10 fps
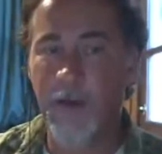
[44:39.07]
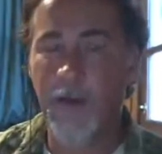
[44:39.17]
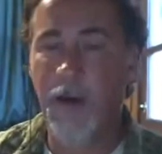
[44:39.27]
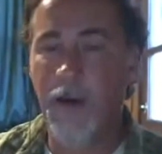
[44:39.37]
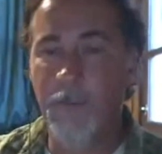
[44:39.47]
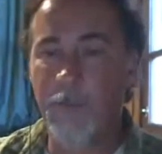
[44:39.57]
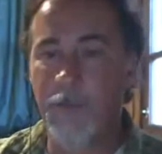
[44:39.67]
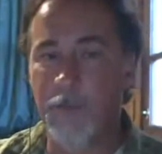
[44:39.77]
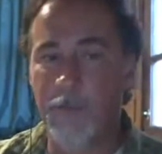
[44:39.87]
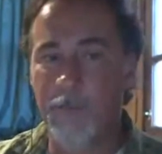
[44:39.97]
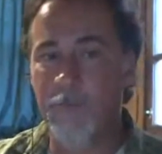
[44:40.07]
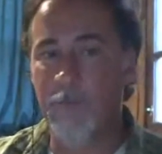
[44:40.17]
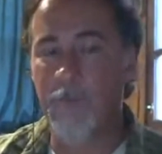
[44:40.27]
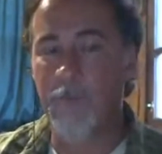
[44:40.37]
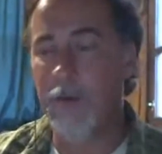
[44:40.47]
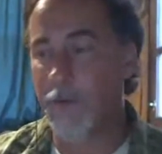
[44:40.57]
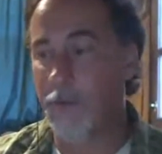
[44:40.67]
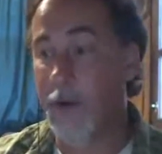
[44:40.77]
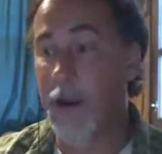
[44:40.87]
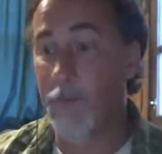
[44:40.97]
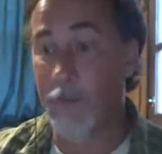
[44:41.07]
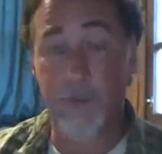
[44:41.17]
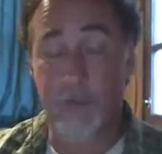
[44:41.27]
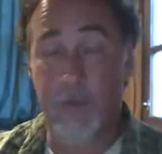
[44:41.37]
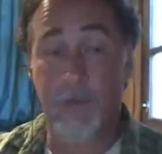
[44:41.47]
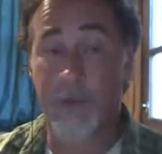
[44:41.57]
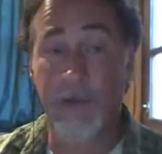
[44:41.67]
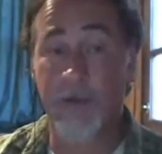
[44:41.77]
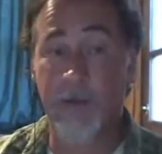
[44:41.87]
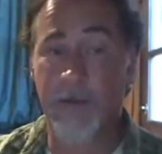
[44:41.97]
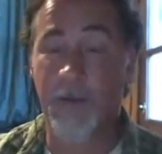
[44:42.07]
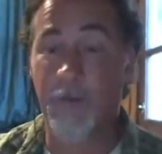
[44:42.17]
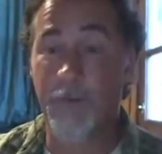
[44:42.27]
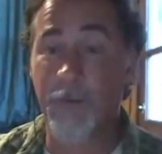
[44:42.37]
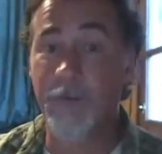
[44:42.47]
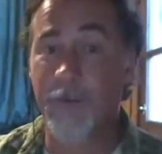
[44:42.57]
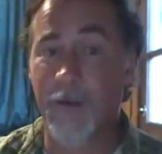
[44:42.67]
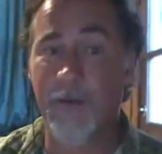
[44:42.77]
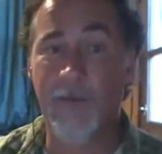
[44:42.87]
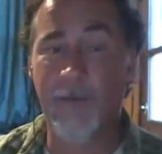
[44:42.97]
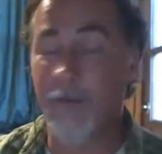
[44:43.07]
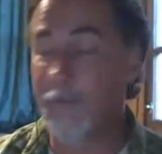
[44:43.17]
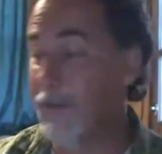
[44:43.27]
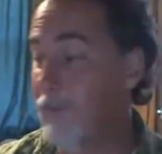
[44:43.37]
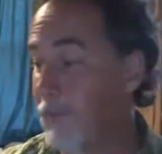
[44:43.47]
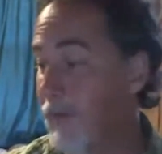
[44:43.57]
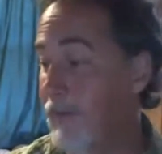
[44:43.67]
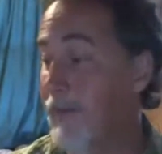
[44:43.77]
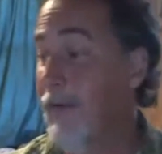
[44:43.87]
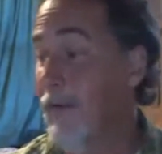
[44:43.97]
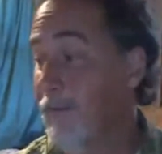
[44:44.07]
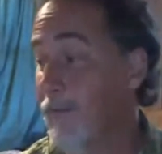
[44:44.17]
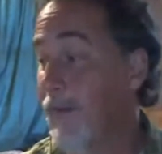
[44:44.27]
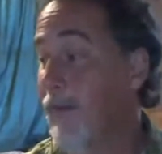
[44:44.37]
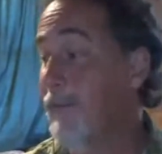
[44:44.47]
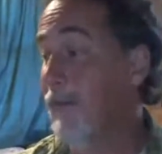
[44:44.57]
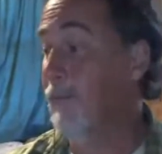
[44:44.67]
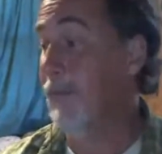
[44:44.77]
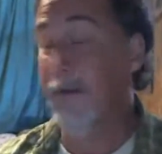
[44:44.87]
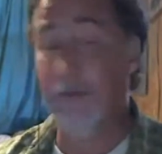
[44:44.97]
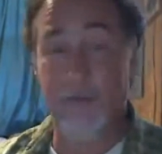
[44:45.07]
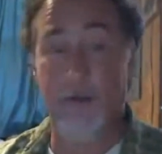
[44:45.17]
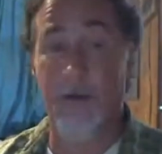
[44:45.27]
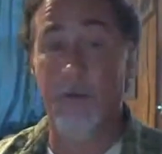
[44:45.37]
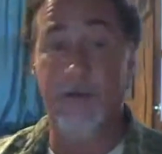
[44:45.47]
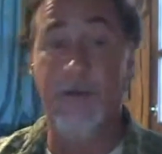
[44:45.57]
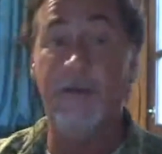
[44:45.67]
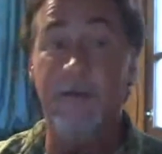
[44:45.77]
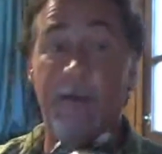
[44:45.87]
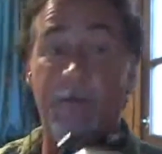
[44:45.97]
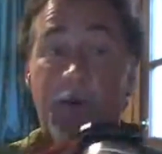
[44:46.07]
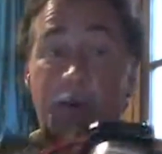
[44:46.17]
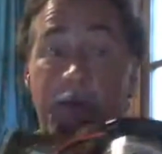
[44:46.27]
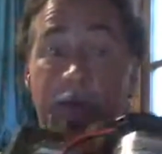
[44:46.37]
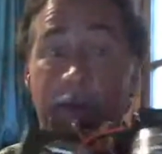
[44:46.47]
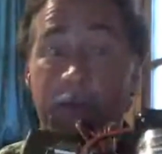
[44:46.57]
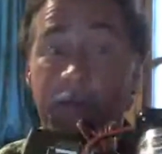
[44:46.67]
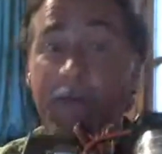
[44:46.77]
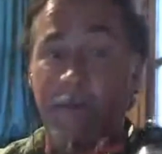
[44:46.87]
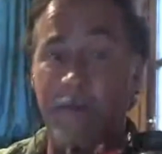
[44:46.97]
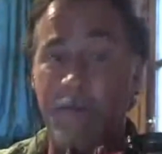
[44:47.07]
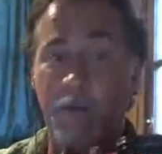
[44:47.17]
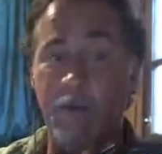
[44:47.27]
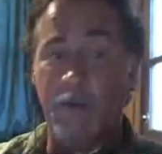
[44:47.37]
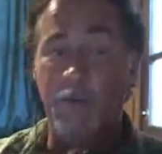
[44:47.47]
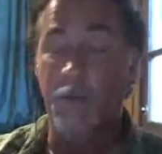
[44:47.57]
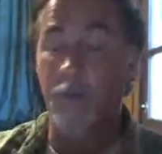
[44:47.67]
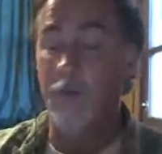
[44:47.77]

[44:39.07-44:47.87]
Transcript: of your your power you could be, using. That's why you need something, a decent inverter and a decent charge controller.